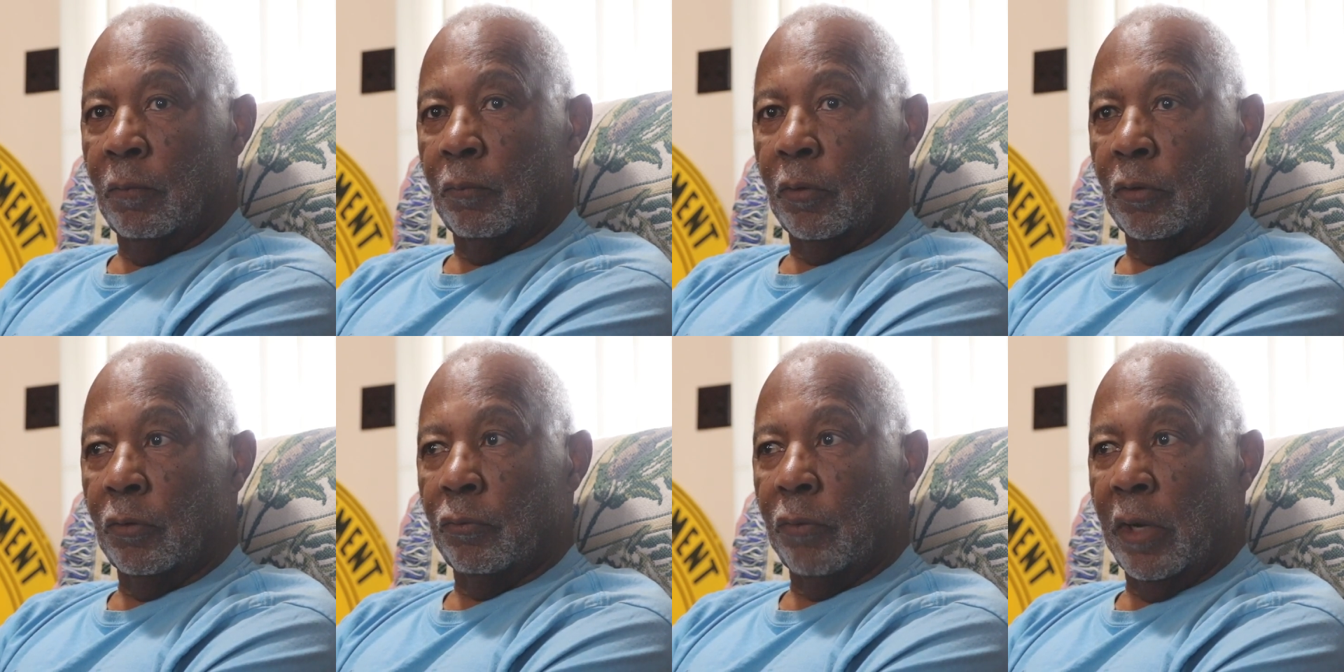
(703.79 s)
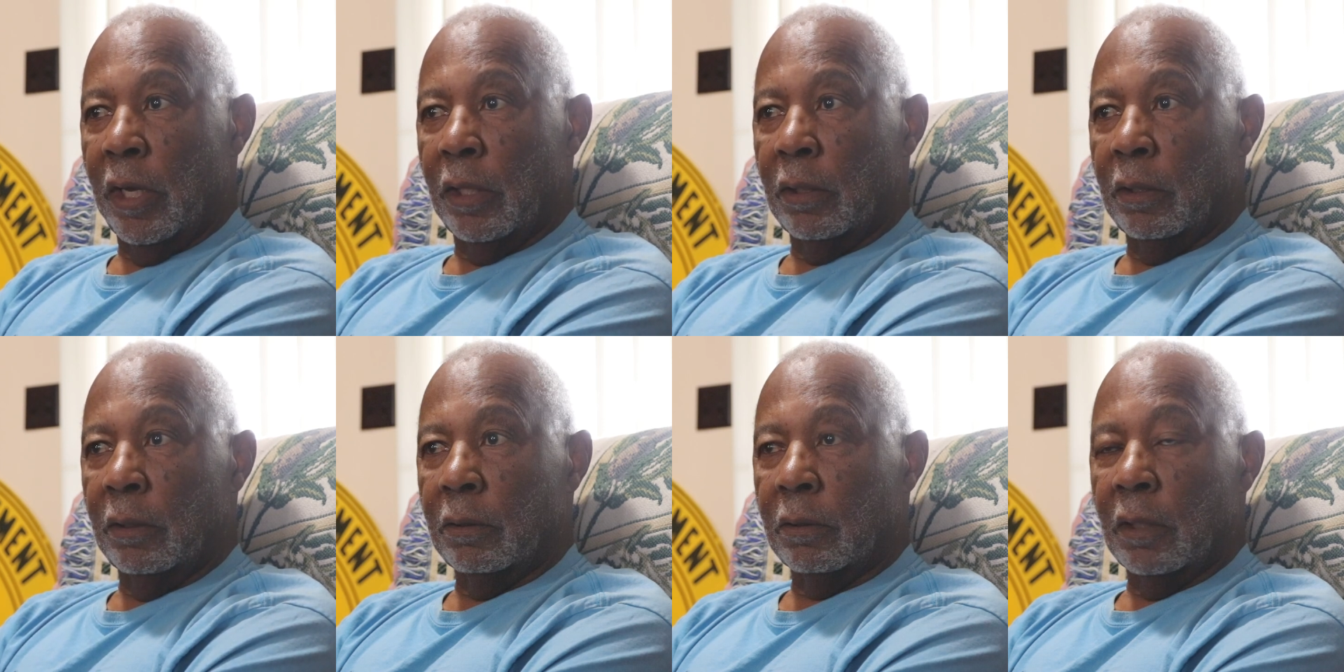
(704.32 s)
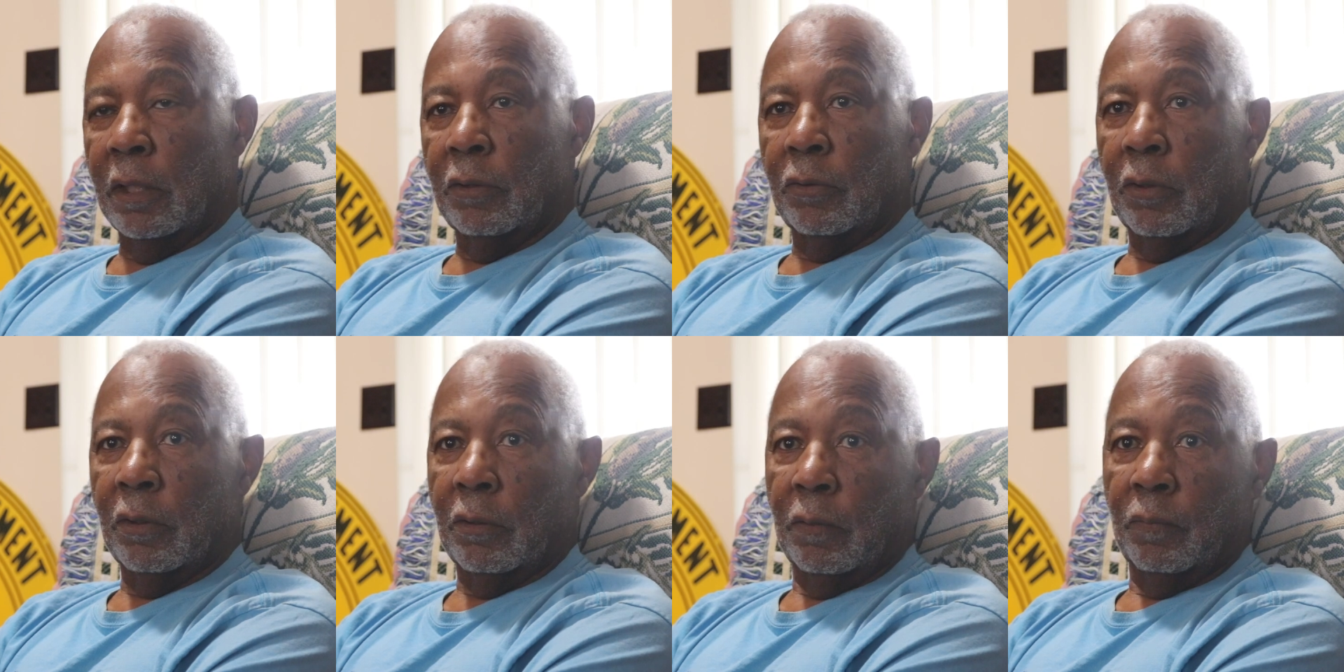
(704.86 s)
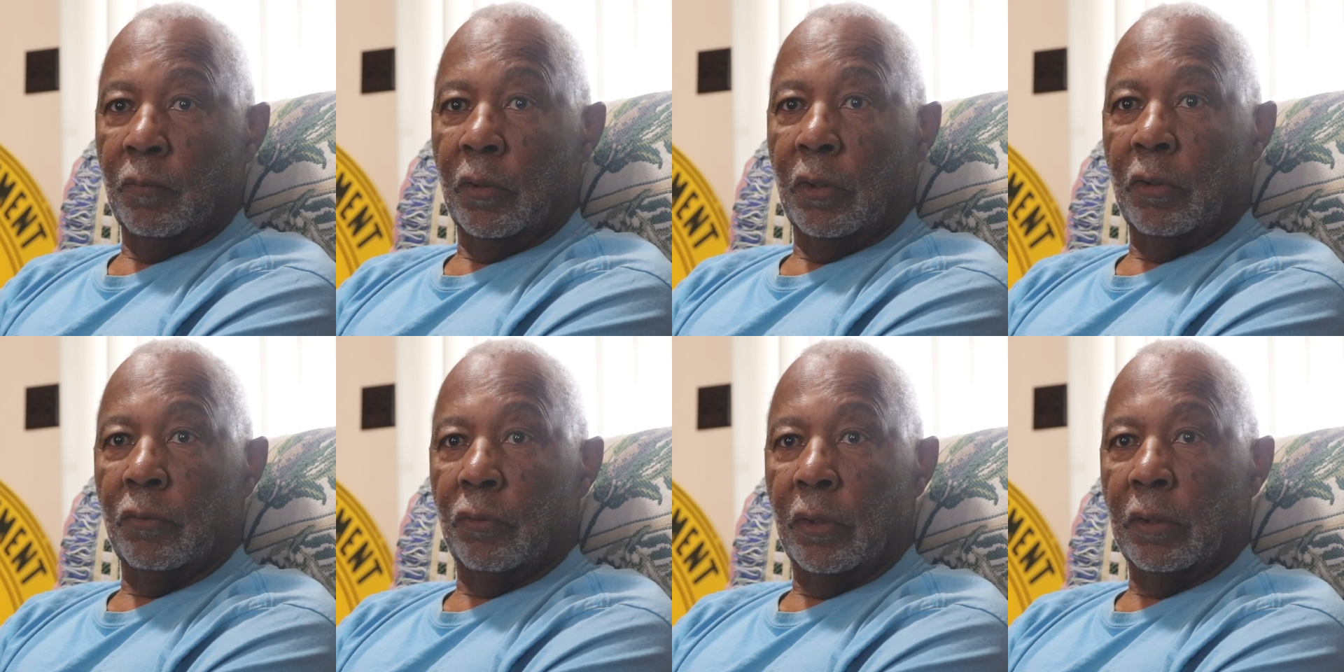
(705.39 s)
but gradually things just
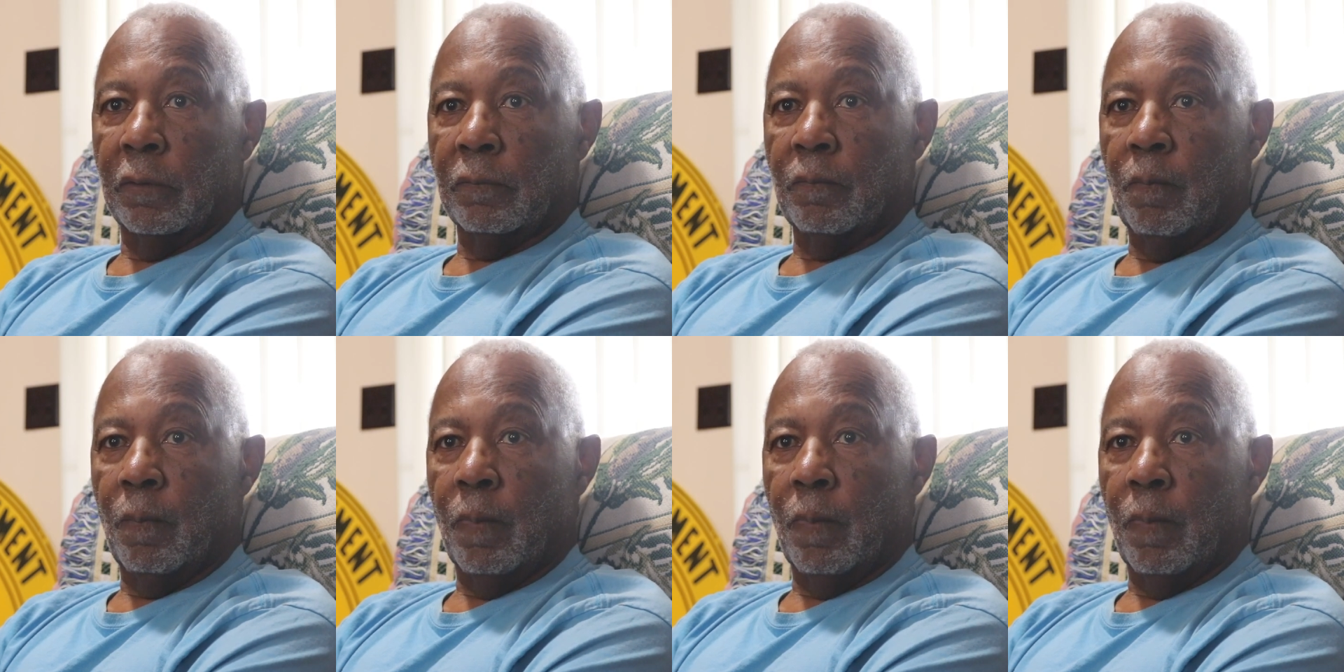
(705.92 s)
integrated.